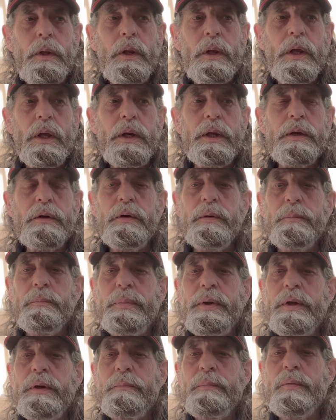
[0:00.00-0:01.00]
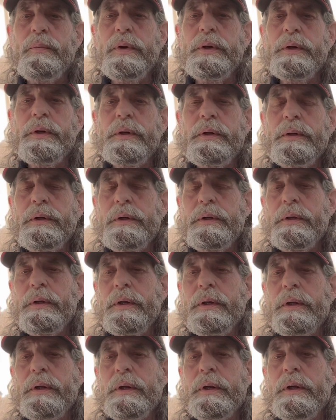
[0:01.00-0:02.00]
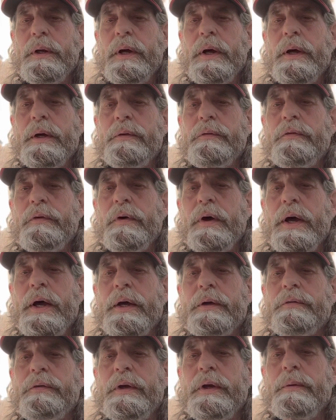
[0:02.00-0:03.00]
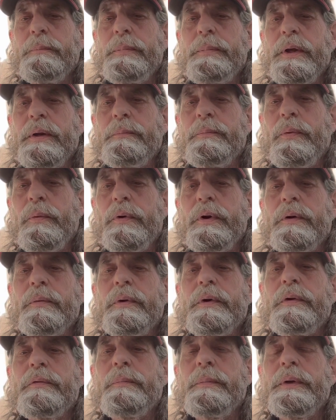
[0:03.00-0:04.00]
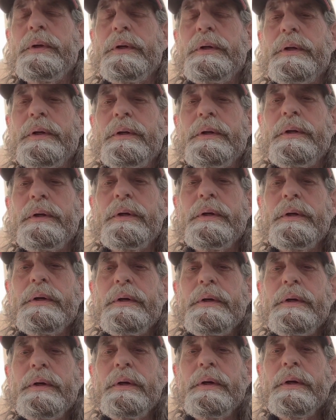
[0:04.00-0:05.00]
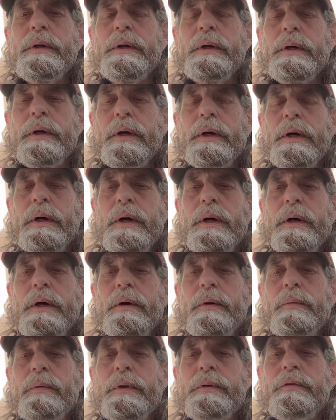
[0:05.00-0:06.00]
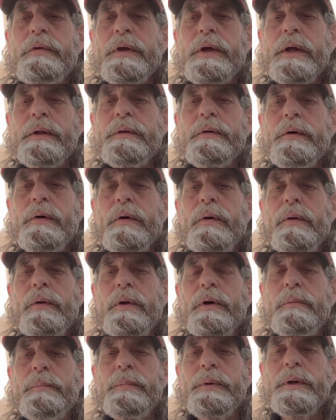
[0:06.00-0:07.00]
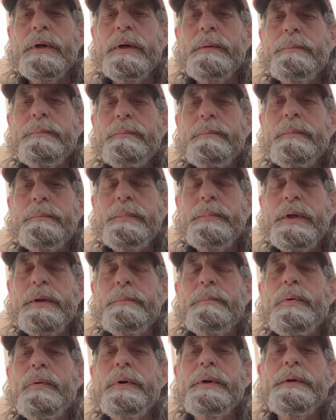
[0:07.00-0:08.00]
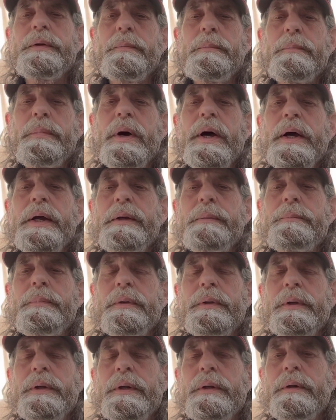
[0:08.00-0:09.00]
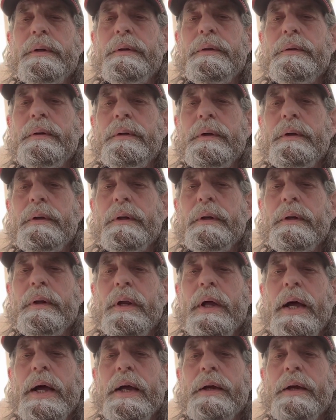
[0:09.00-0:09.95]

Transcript: and he couldn't pinpoint it. And uh, so I actually had a pinpointer with me. And uh, once he got the hole open, I pinpointed the pipe. And then I